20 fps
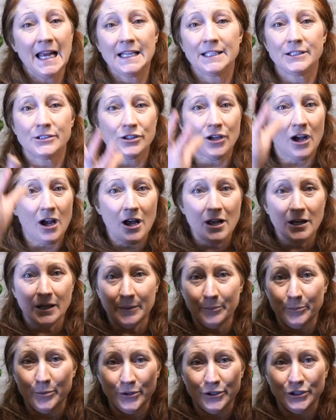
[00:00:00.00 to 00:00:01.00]
It's tall
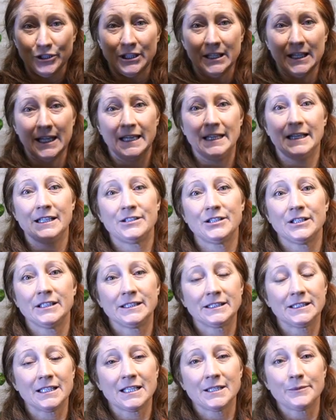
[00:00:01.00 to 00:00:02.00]
and bushy and it
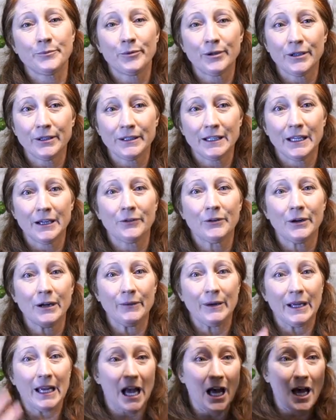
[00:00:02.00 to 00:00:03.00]
just does brilliant
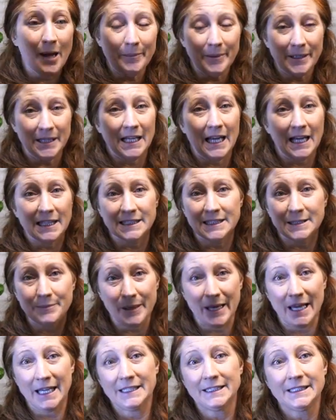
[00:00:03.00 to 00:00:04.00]
growing up in that
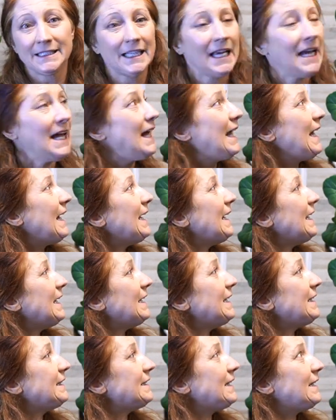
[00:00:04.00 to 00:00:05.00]
space.
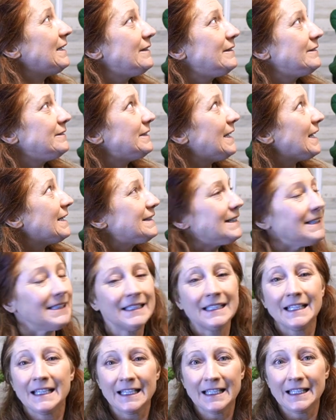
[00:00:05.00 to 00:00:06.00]
It
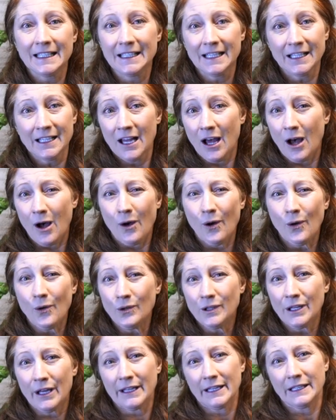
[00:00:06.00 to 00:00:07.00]
doesn't need a
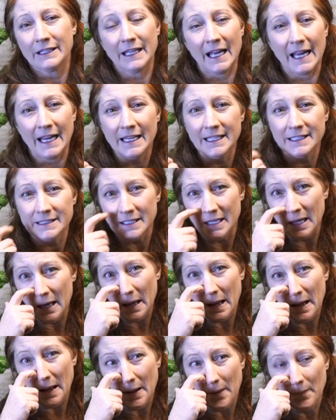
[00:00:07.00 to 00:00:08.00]
whole lot of light
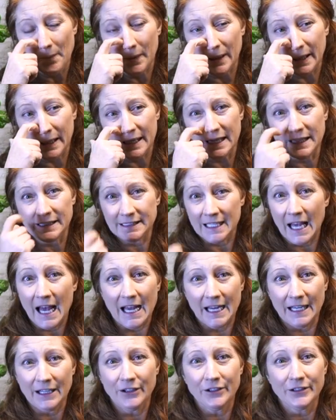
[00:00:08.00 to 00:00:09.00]
when it gets
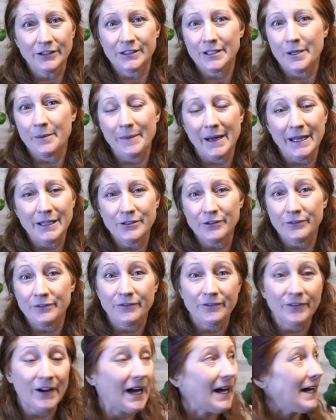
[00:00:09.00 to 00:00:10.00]
higher. So mine do
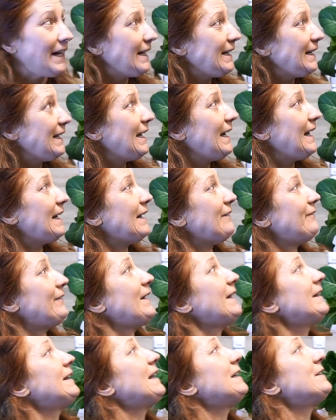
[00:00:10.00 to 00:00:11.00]
fine and if
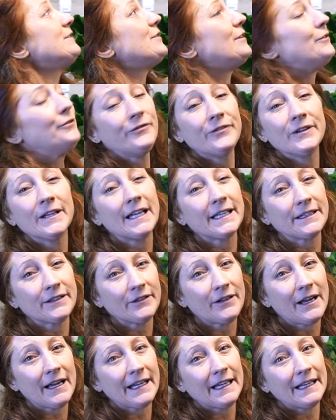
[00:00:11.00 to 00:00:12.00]
they do feel like
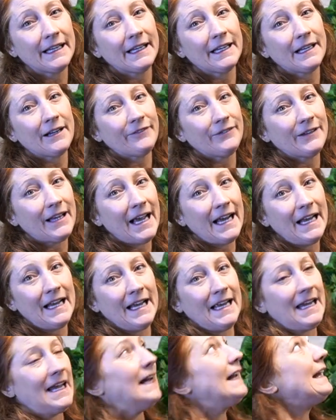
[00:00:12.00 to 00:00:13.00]
they're not getting enough light,
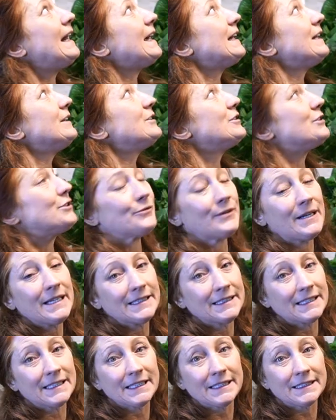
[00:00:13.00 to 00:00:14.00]
again, I can just
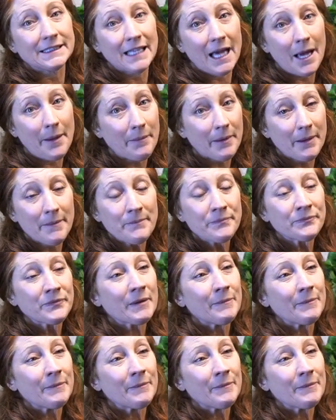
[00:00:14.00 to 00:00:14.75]
raise this up.